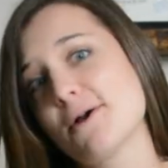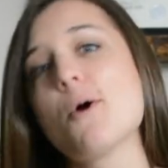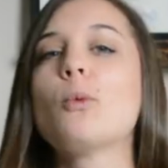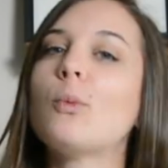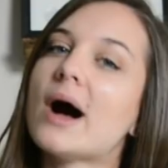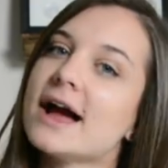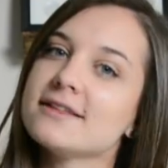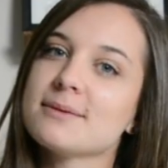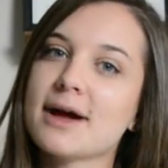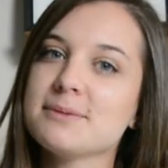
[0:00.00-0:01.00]
why they
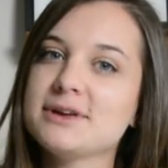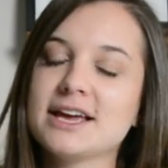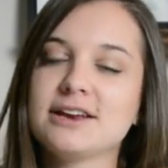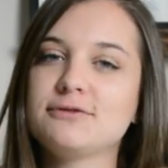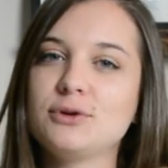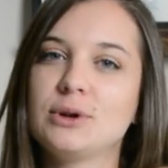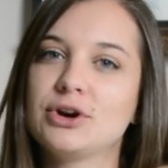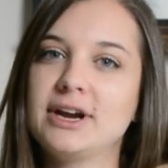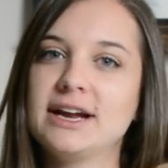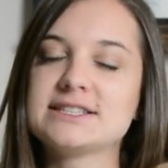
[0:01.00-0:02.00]
might be in food
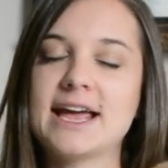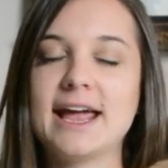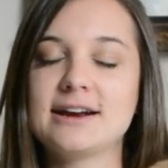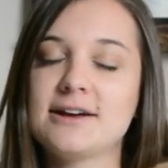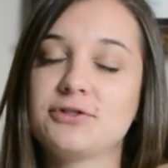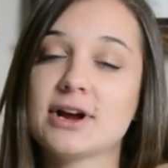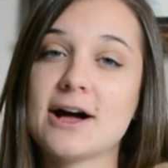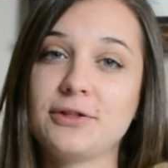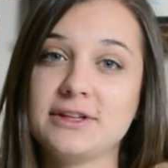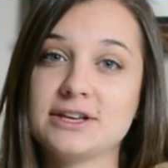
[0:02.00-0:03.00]
ingredients, and if they're
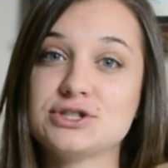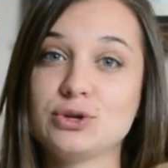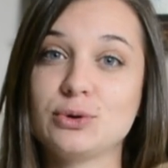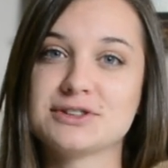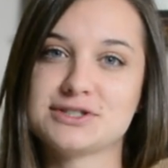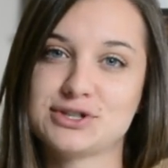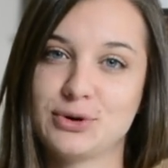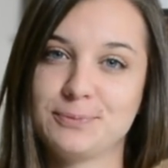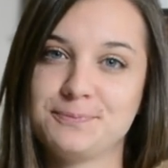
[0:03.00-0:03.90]
healthy to consume.